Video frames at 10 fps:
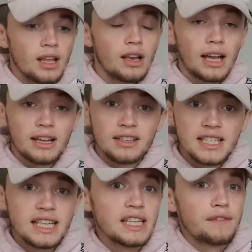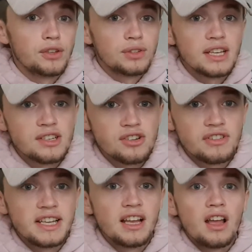Like I said, if you
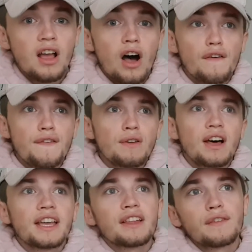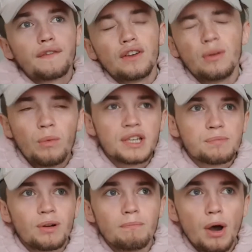disagree, I feel like the Fulham West
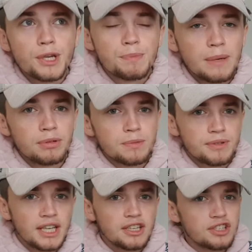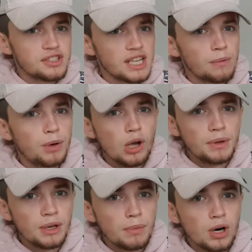Brom, most people's predictions, they'll put them
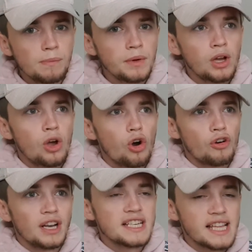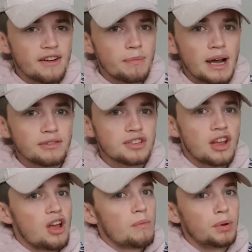in the bottom or at least thereabouts.
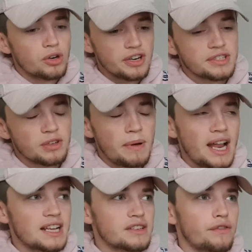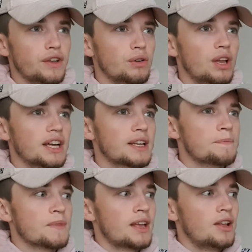But Crystal Palace, I feel like
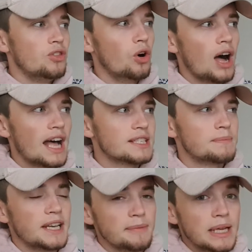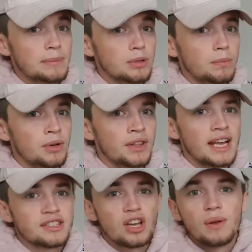not as many people will put
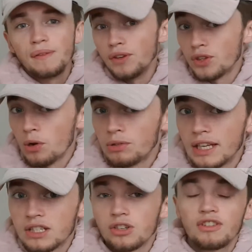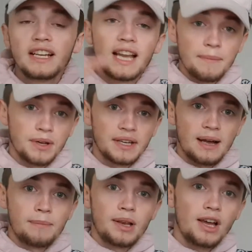there. So if you do disagree, let me know
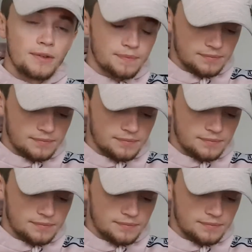down below.